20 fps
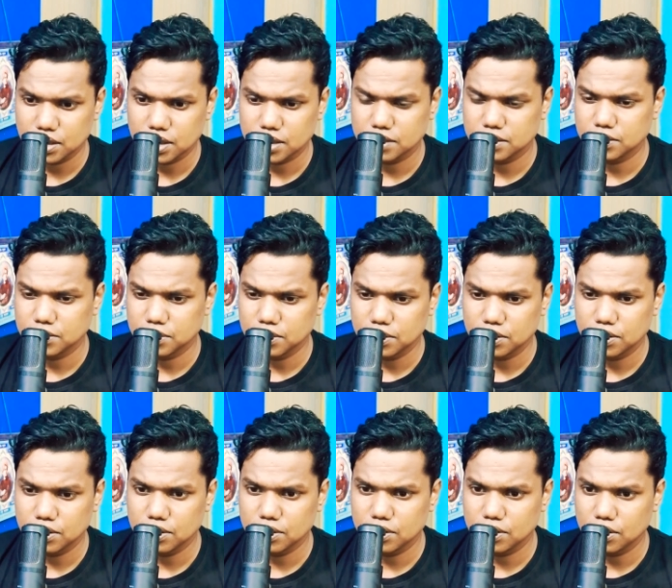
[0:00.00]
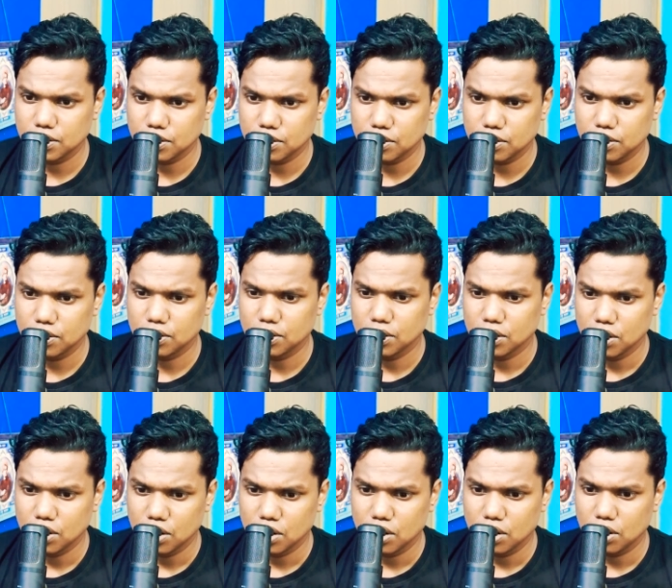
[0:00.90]
Tomorrow,
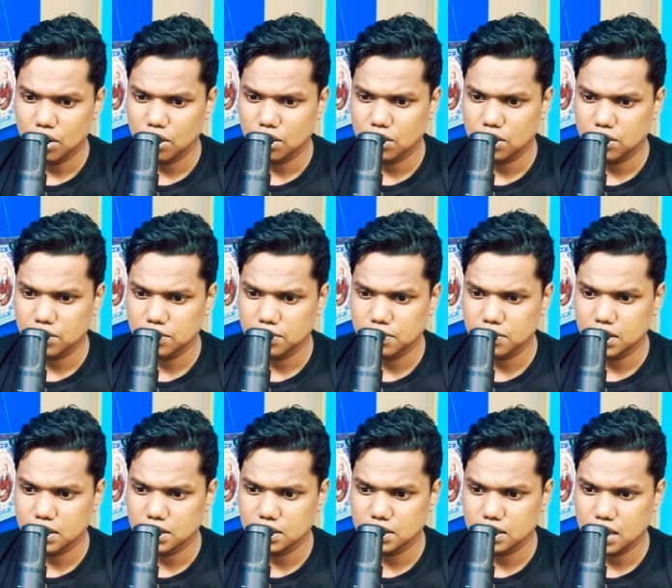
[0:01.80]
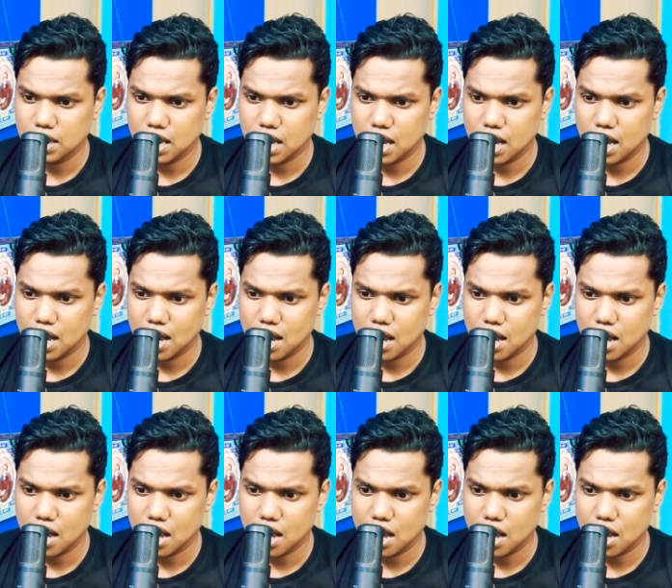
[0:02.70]
all of my
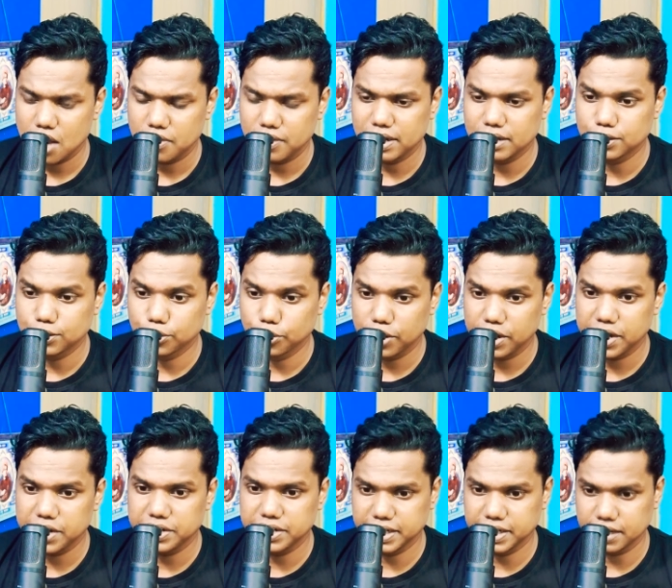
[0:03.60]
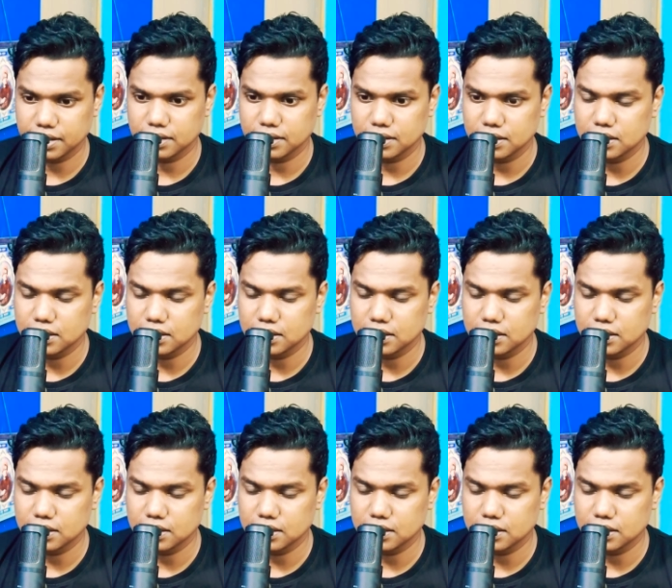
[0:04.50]
life, he's waiting.